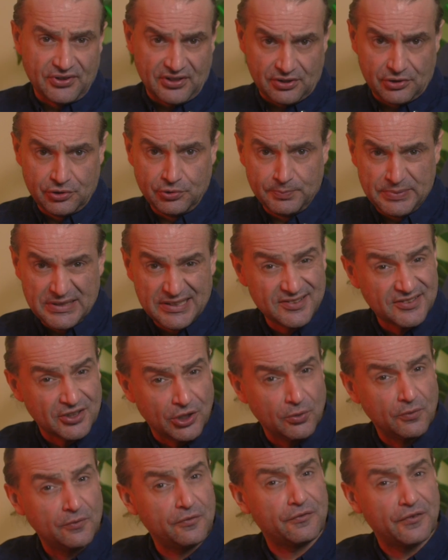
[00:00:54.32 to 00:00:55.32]
that could be
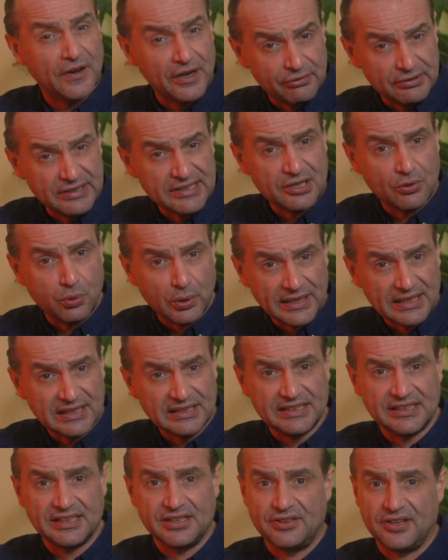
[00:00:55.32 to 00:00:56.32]
solved very
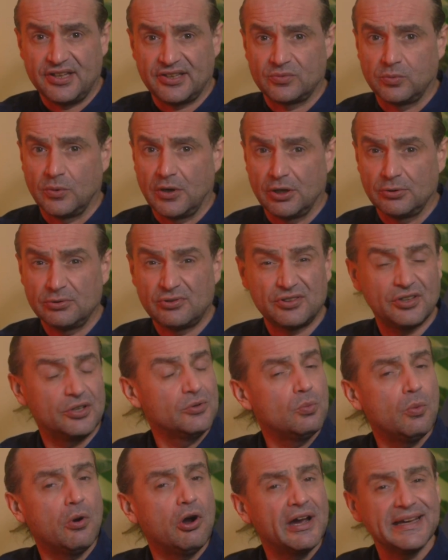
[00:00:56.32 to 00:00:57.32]
quickly in this world. So
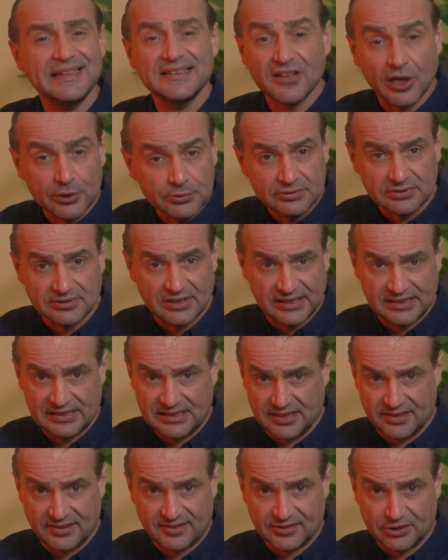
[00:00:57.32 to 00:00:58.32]
why don't they
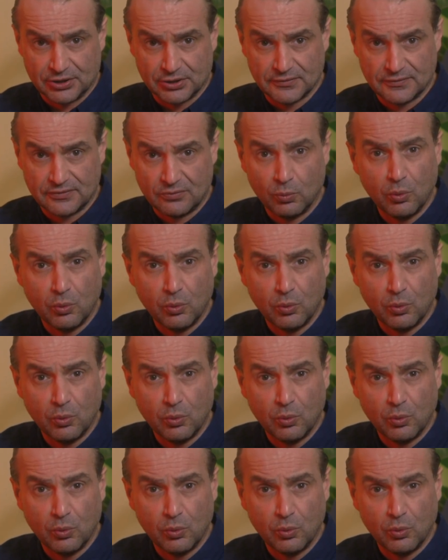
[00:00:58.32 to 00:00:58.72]
get solved?